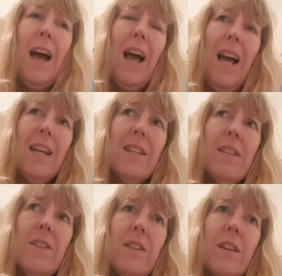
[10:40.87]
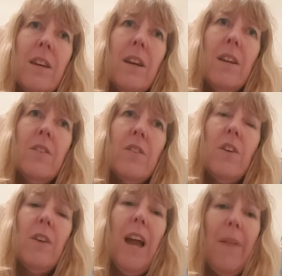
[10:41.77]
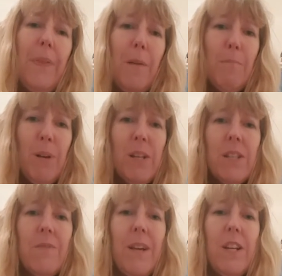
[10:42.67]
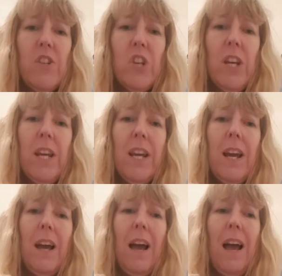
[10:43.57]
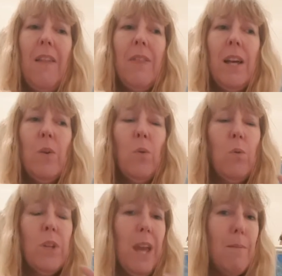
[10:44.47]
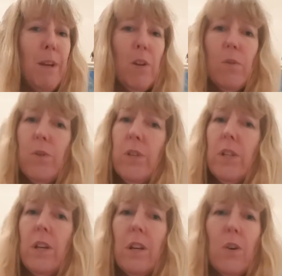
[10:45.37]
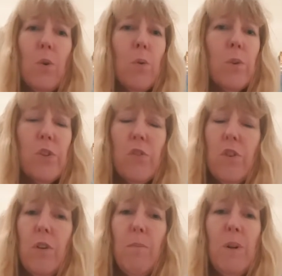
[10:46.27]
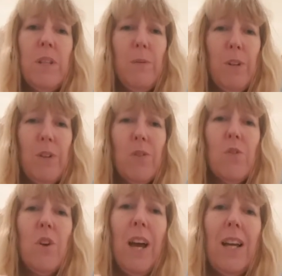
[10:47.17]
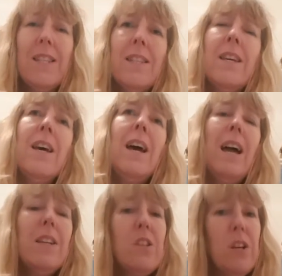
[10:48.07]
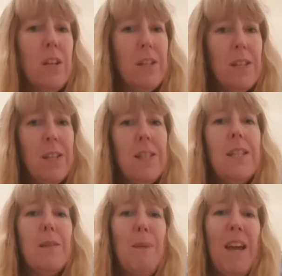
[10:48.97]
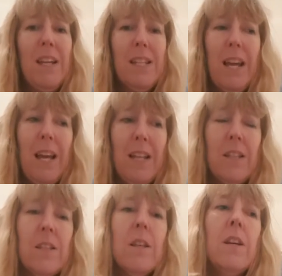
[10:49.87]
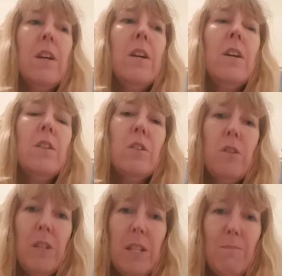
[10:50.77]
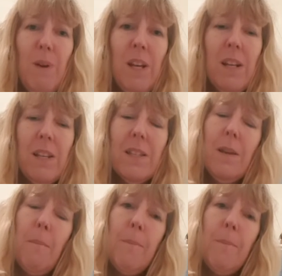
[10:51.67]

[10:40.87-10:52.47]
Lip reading: And so they had that burst of energy, and then all the chemicals that course through your body when you're stressed had chance to dissipate and to disperse.